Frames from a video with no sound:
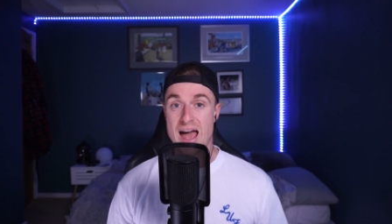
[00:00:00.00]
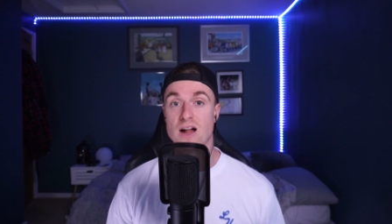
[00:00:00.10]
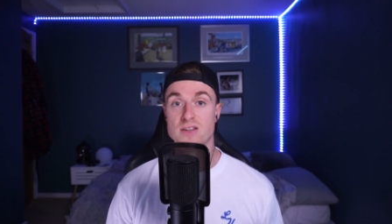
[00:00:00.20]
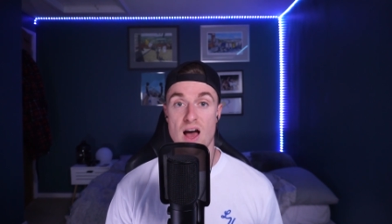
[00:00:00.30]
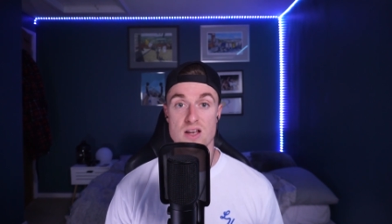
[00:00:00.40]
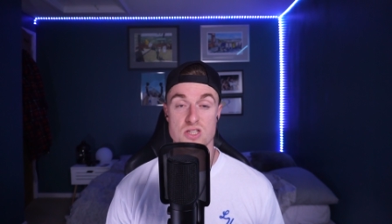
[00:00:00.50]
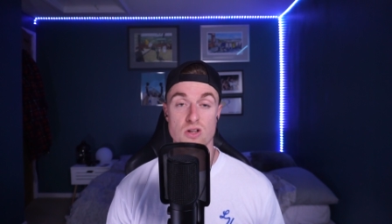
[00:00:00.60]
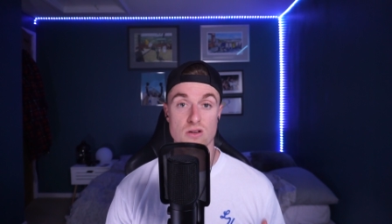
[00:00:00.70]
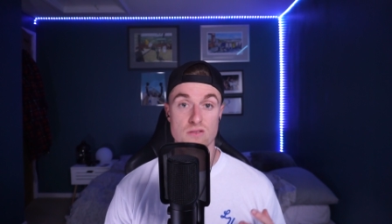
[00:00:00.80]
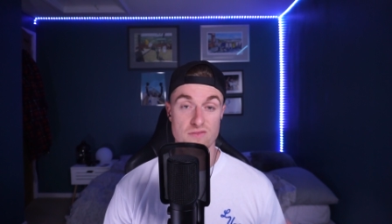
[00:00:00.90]
Held
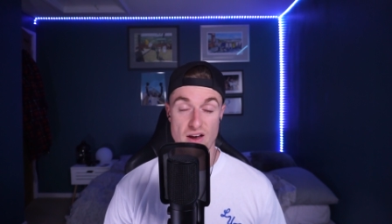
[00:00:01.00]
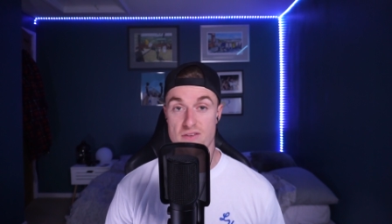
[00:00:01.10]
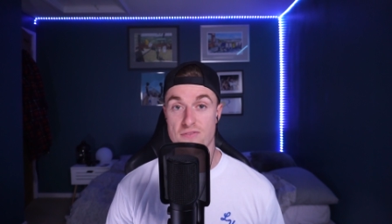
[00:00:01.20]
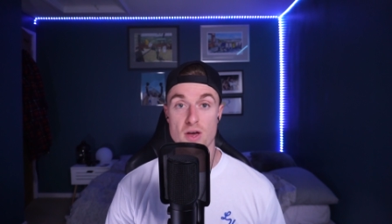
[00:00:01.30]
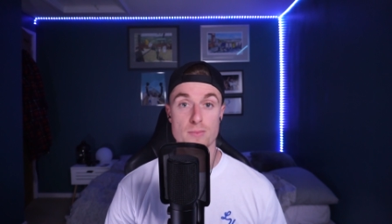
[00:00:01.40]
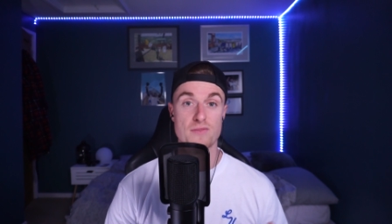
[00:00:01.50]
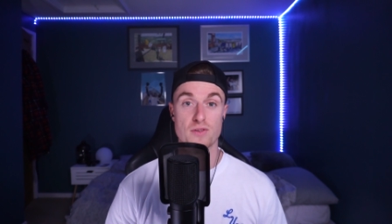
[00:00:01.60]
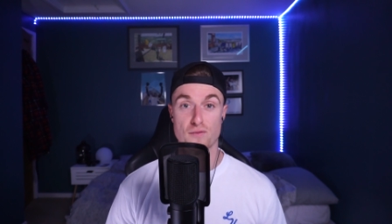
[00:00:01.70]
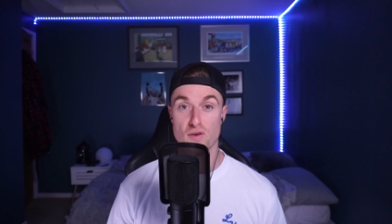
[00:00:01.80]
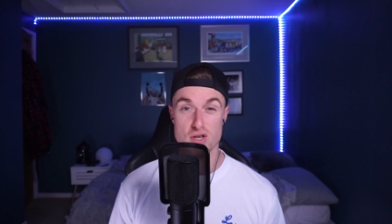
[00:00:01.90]
Arsenal very
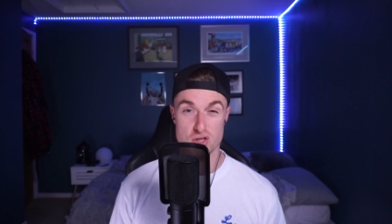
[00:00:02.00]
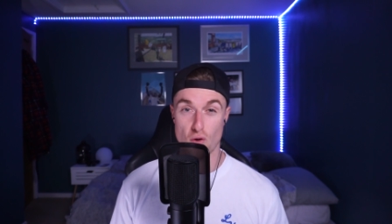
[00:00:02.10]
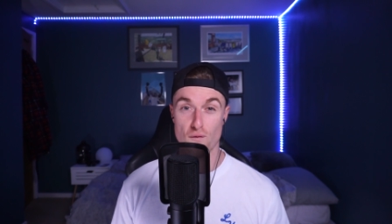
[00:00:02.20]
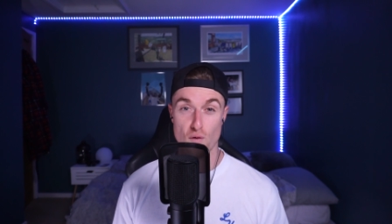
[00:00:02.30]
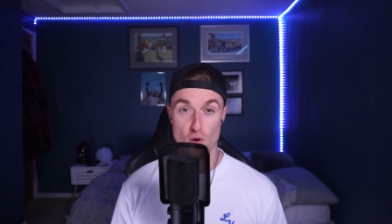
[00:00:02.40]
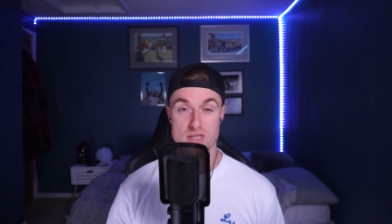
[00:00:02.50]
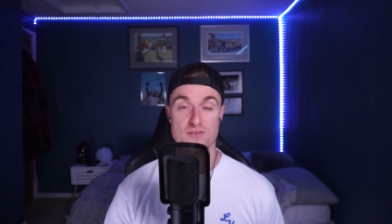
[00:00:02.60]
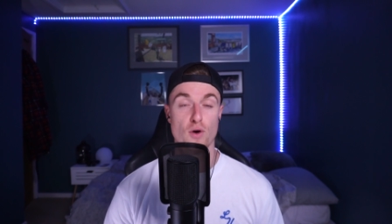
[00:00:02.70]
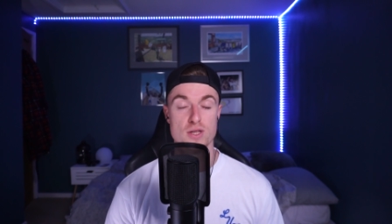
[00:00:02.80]
firmly for the first sort of 40,